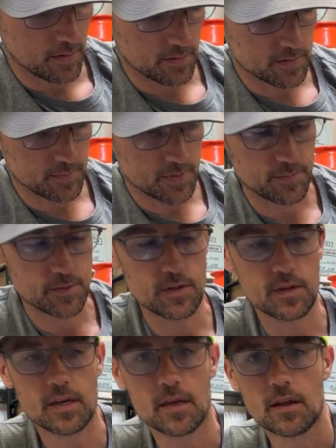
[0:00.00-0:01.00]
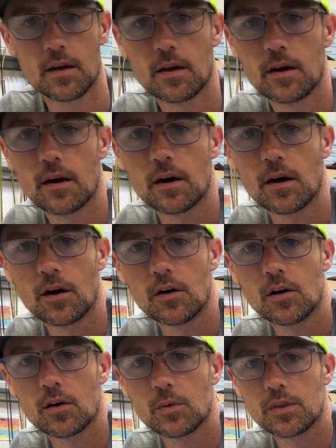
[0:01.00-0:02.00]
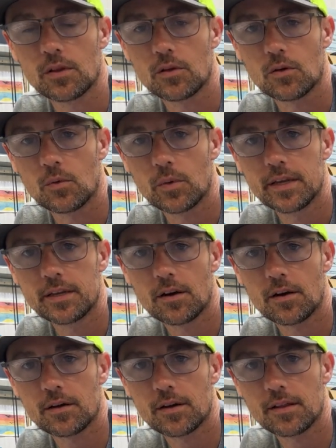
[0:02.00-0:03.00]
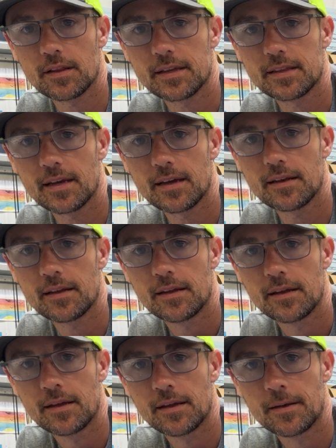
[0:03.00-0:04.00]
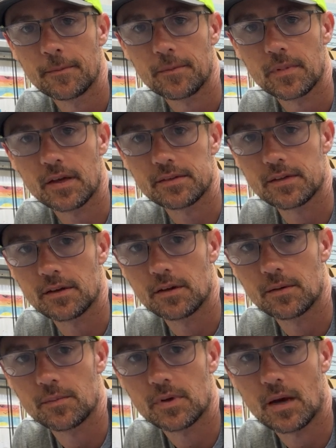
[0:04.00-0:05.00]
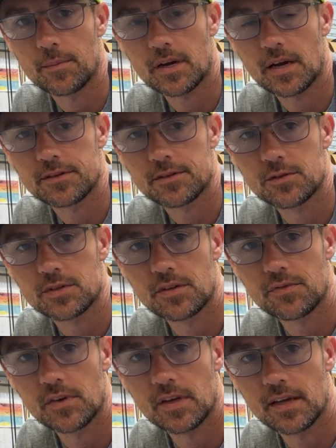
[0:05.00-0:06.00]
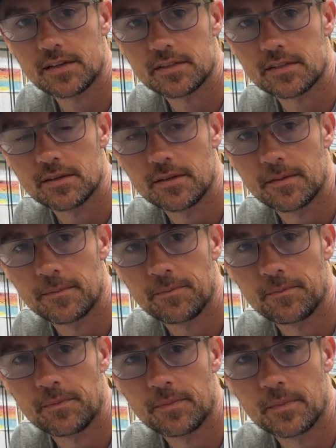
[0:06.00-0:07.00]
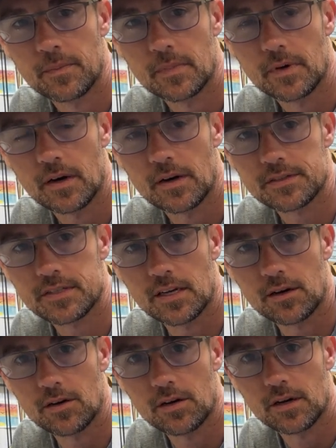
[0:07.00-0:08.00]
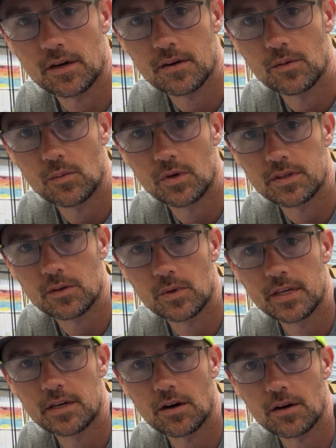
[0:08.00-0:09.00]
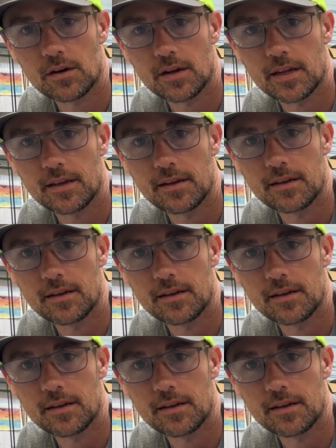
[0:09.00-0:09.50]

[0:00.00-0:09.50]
sometimes you can get a hook with a little weed guard on it like that. That's a Gamakatsu G Finesse stinger hook with the weed guard on it.